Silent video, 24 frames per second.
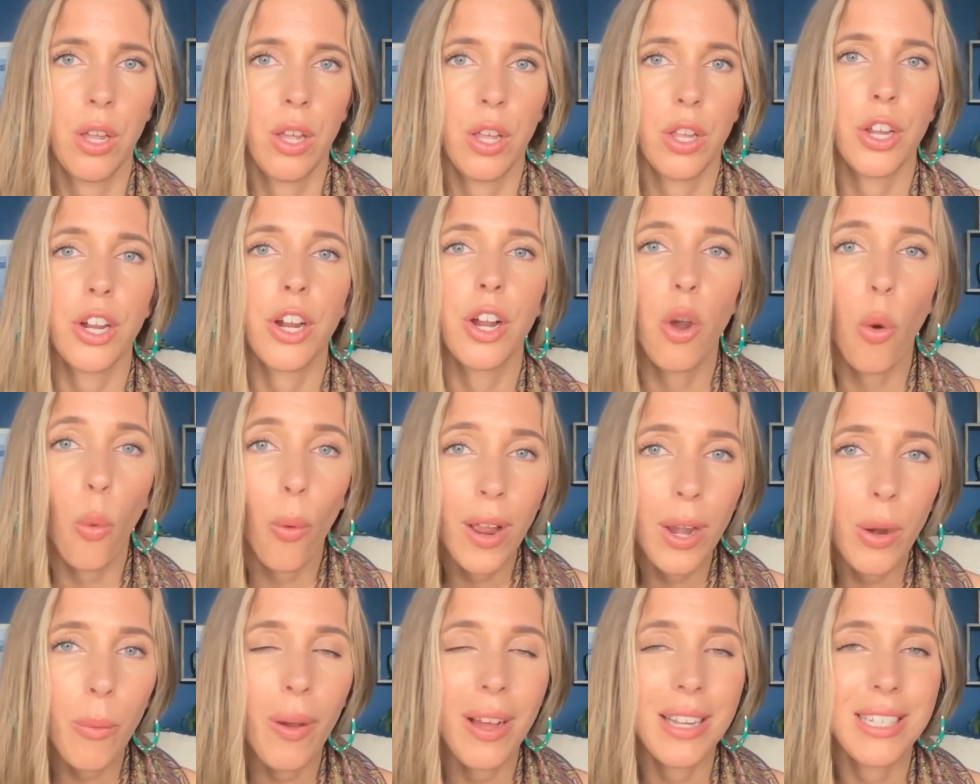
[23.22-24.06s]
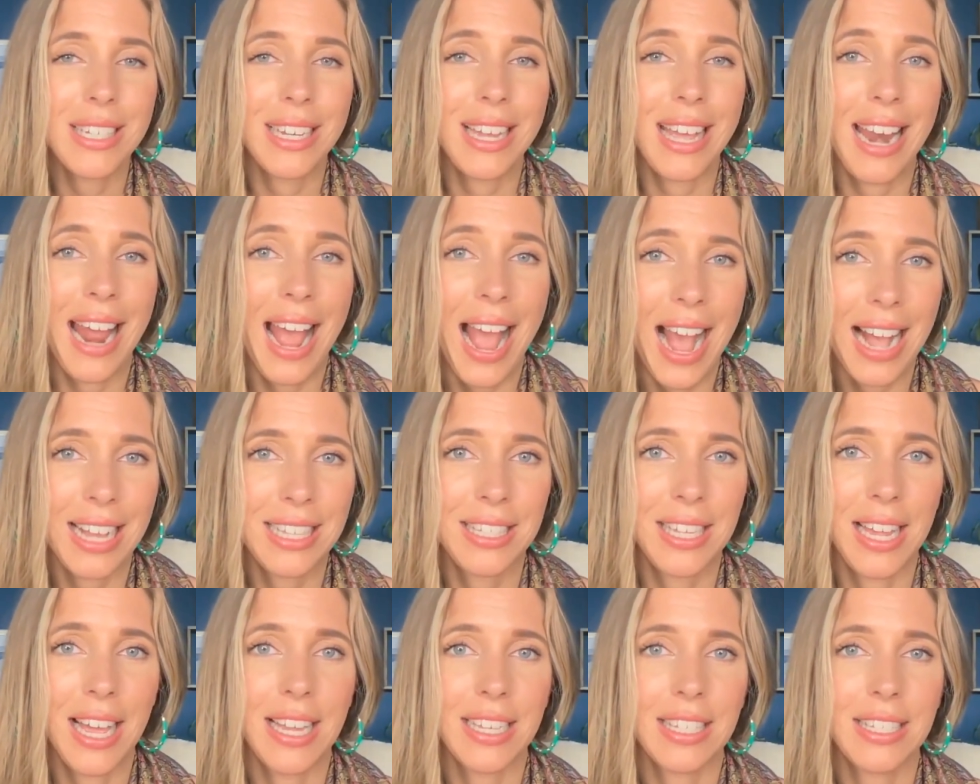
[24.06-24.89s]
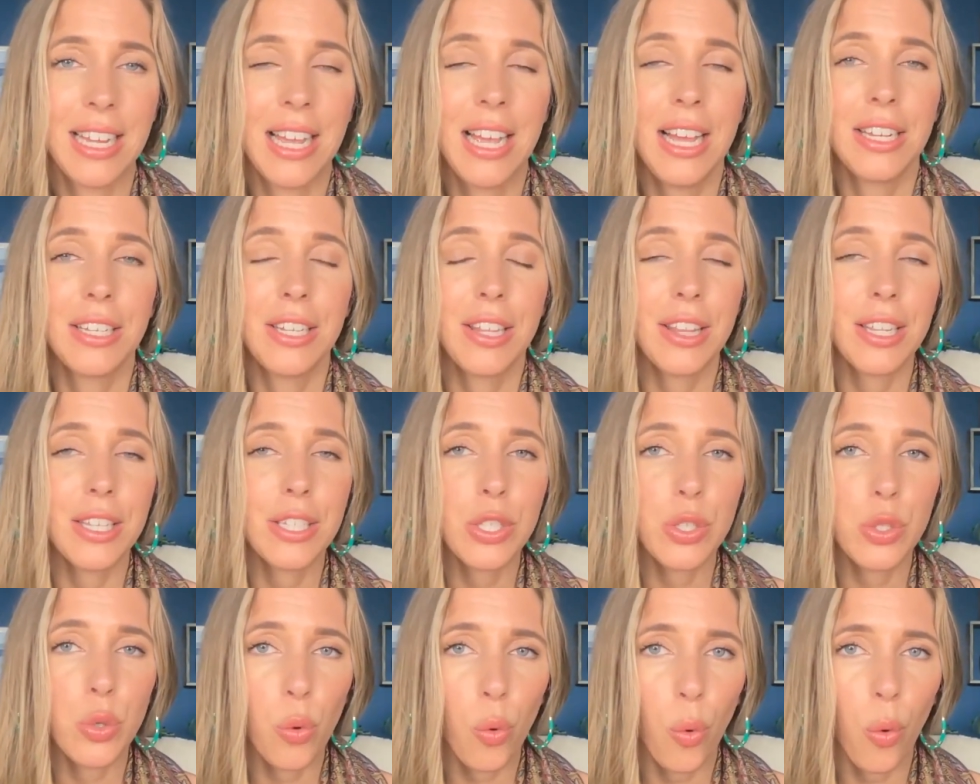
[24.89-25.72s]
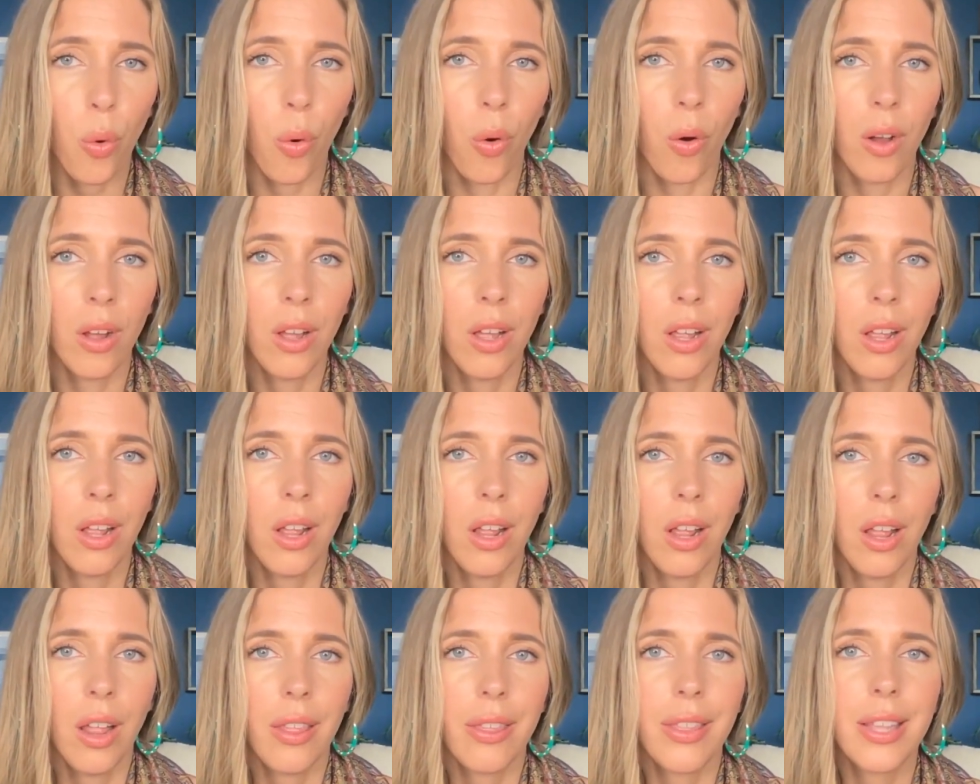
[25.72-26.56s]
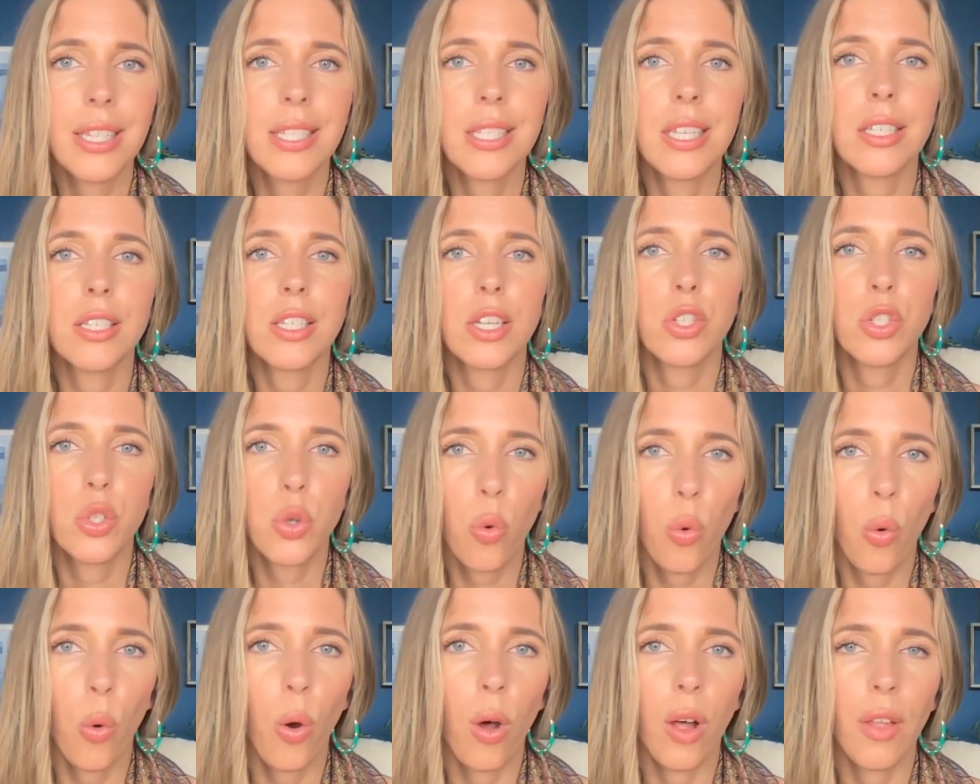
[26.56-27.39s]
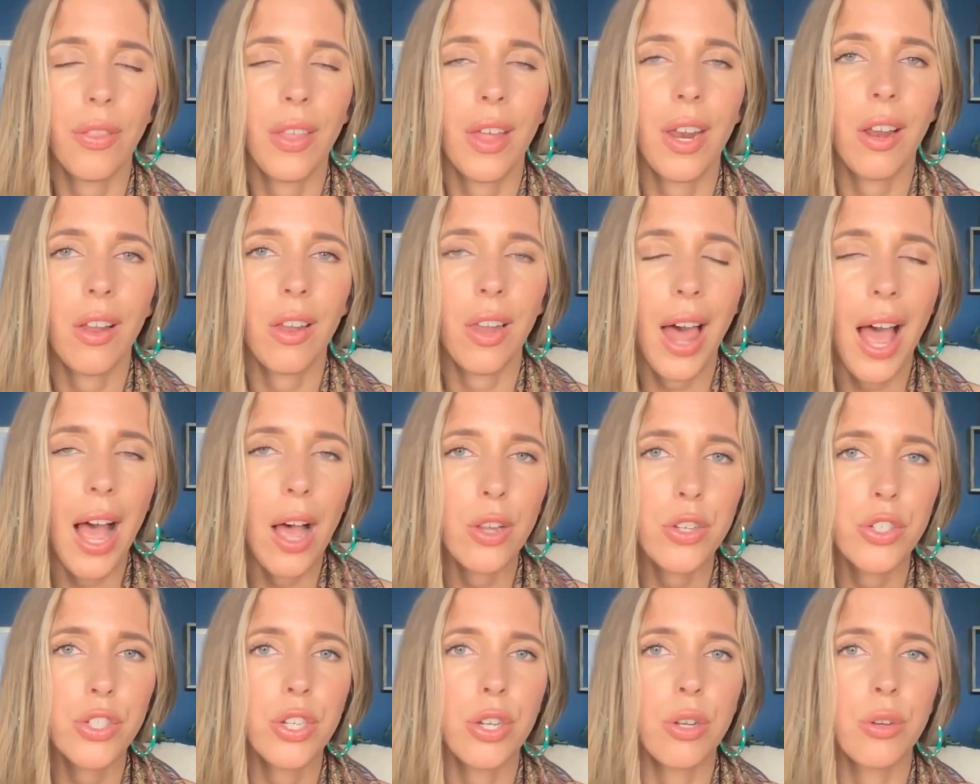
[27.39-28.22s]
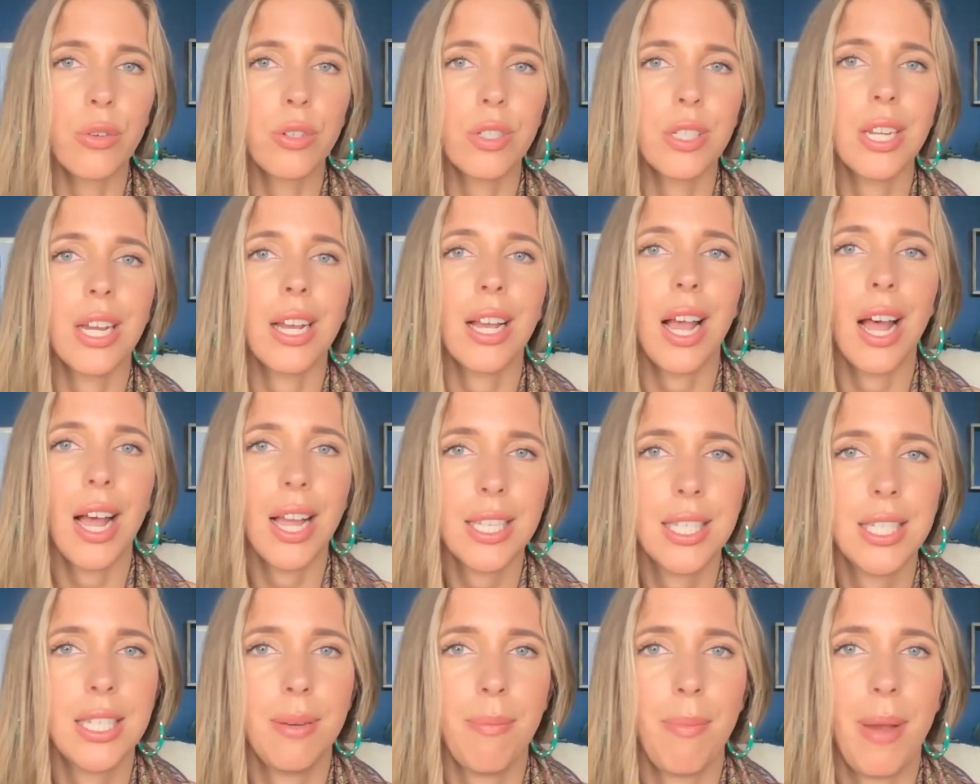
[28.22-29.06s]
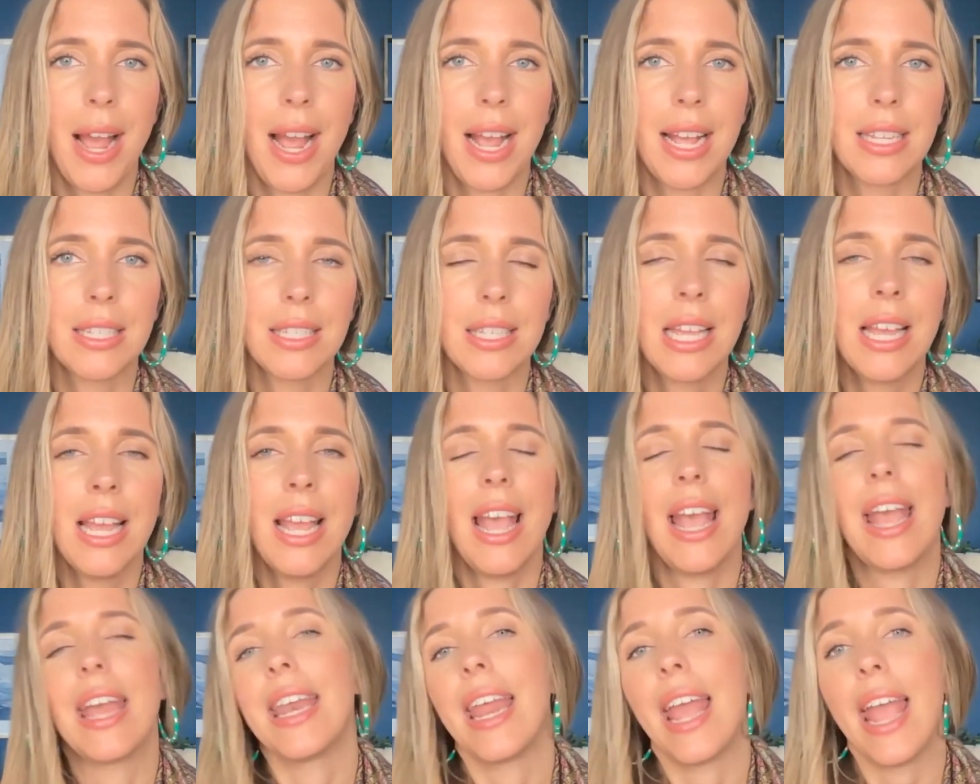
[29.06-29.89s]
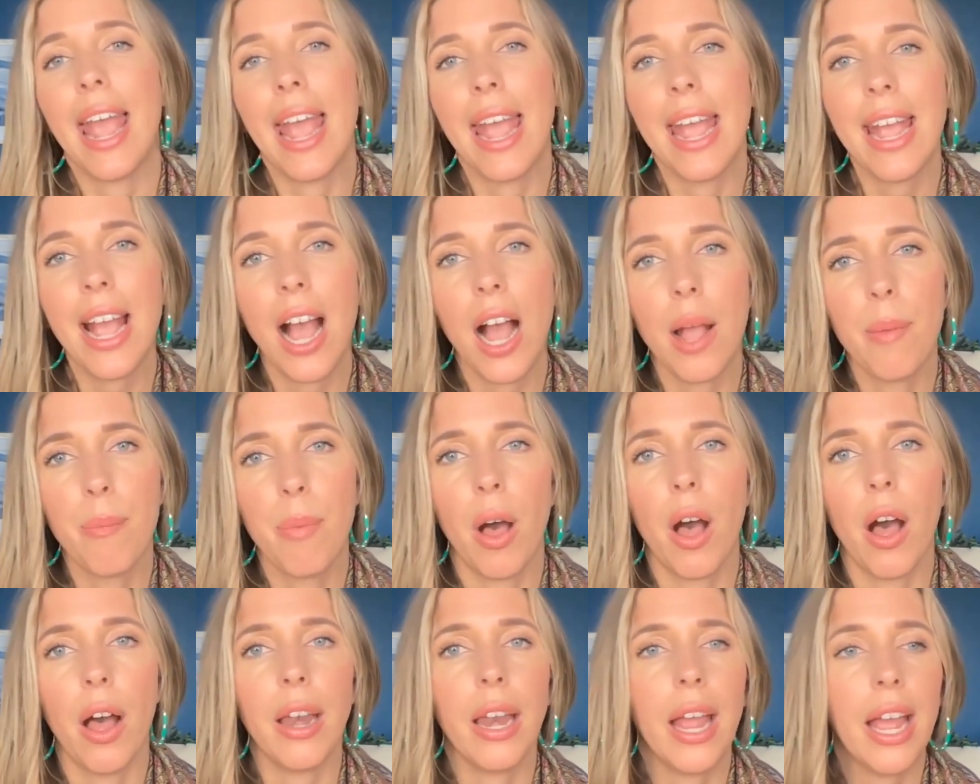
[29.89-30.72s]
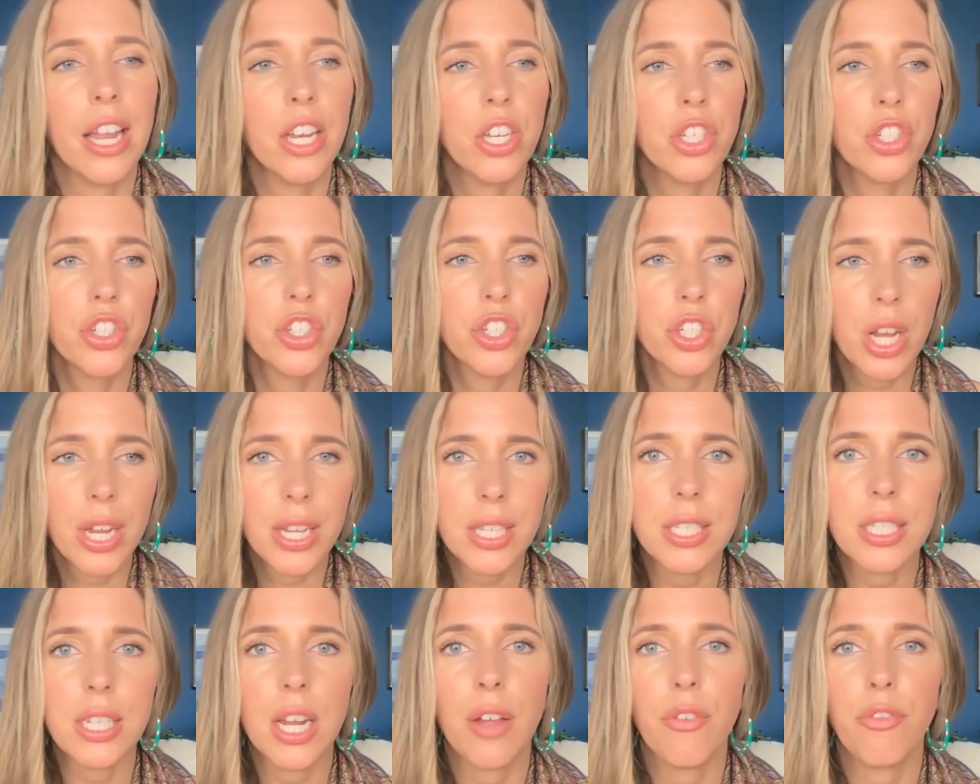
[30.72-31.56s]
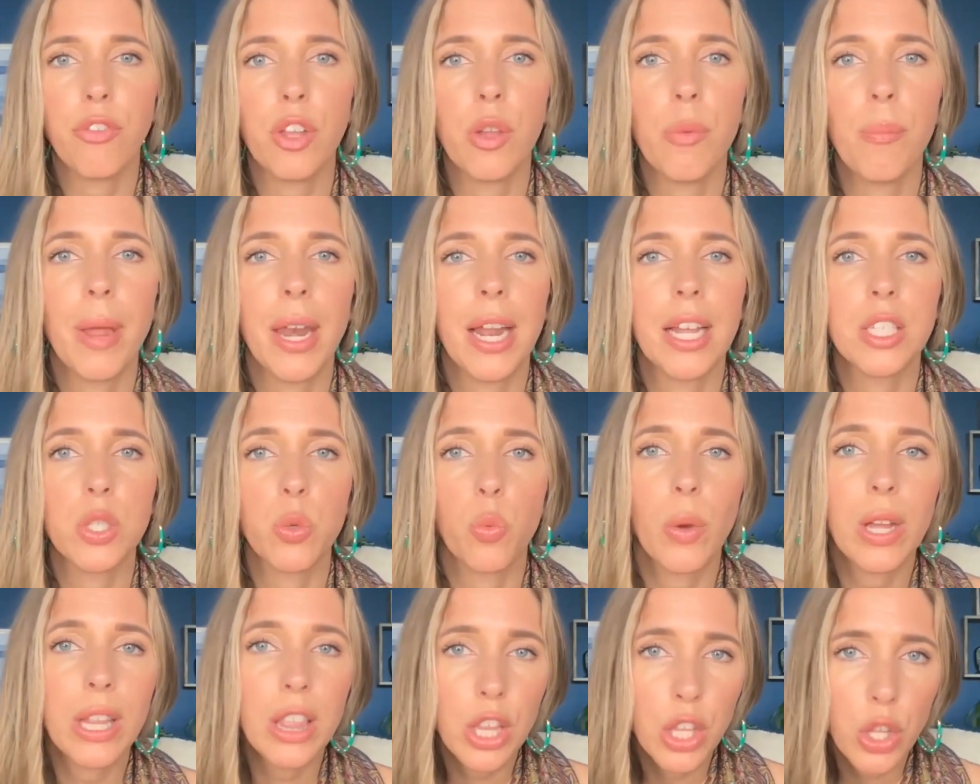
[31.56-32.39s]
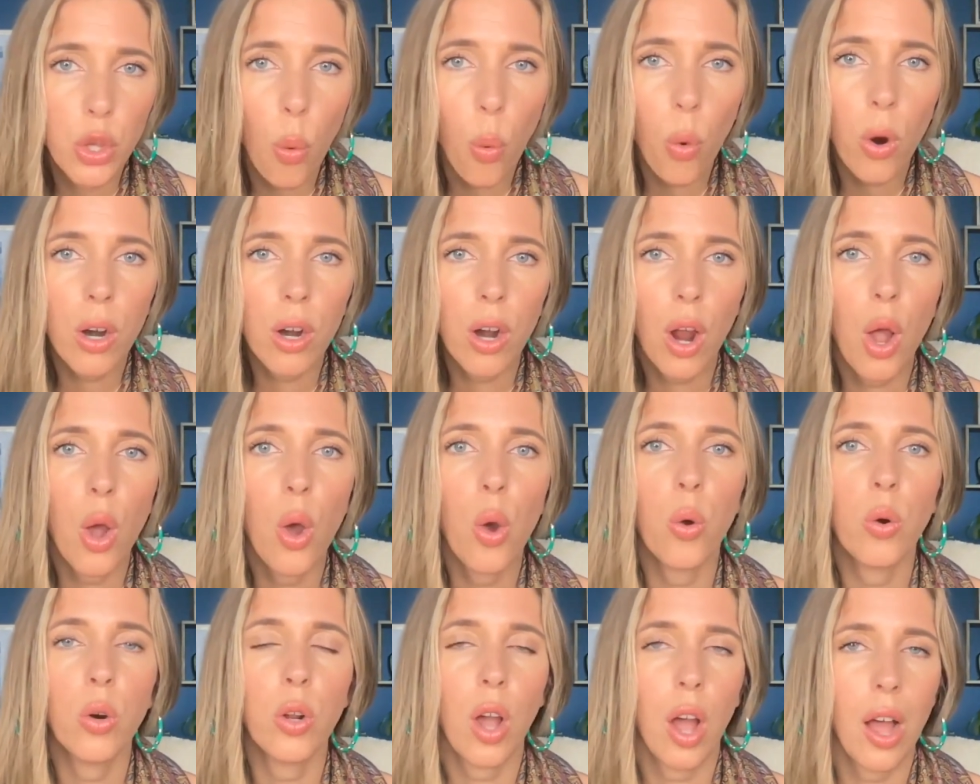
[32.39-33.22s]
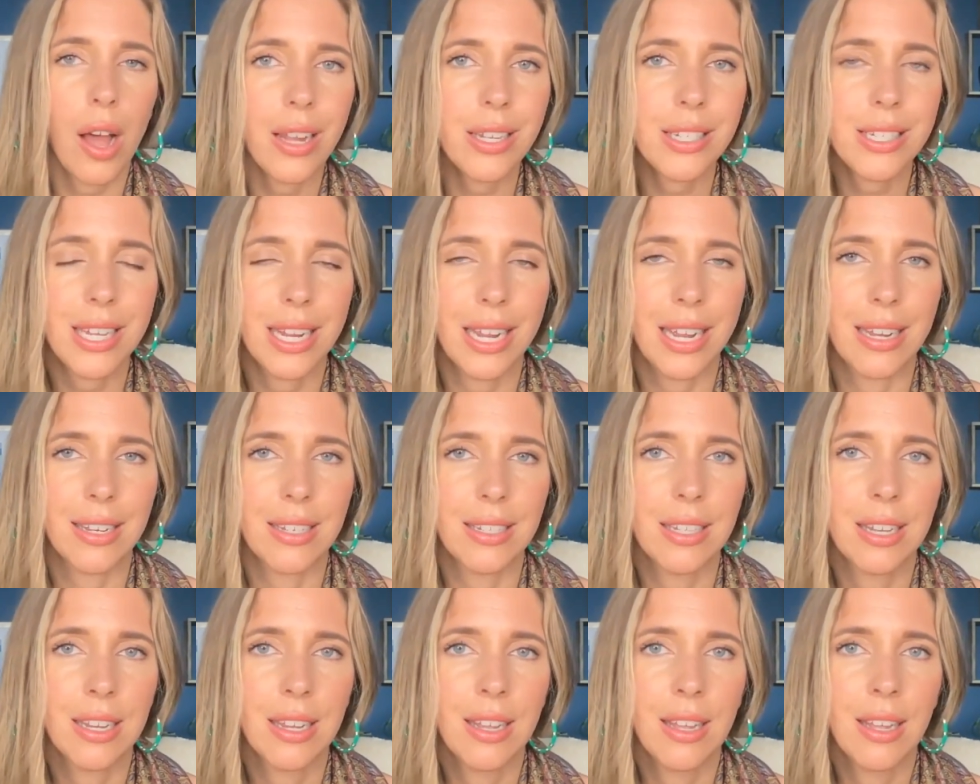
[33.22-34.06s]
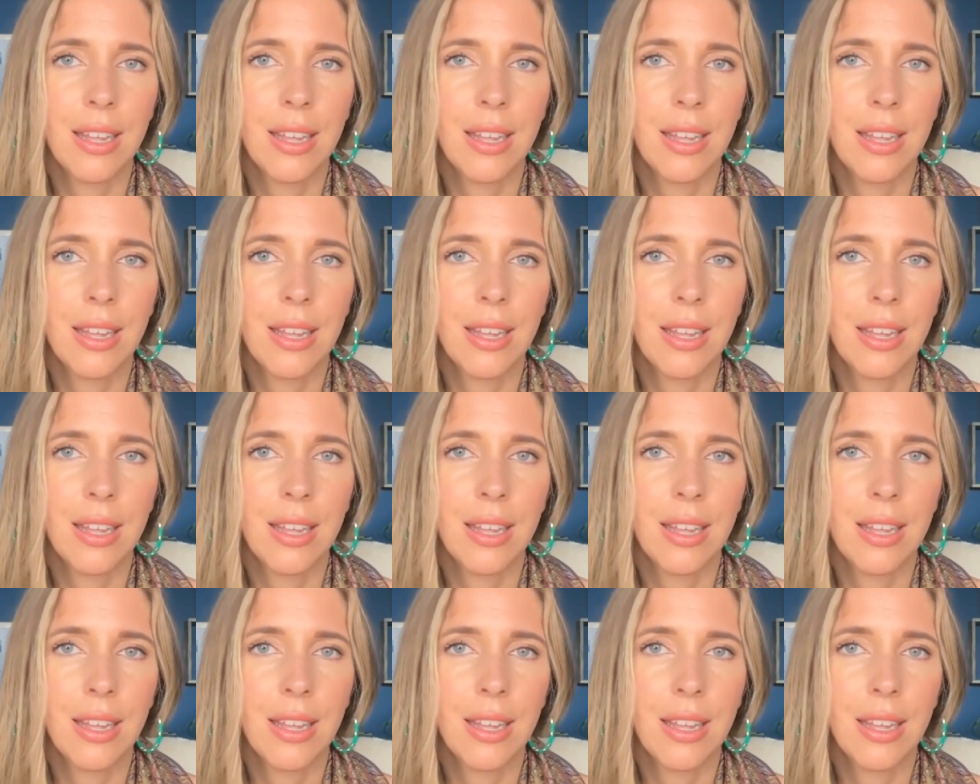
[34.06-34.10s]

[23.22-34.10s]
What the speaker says: You're going to want to get access to this tool. This is a tool that allows you to customize an AI bot in just a few minutes with your own content.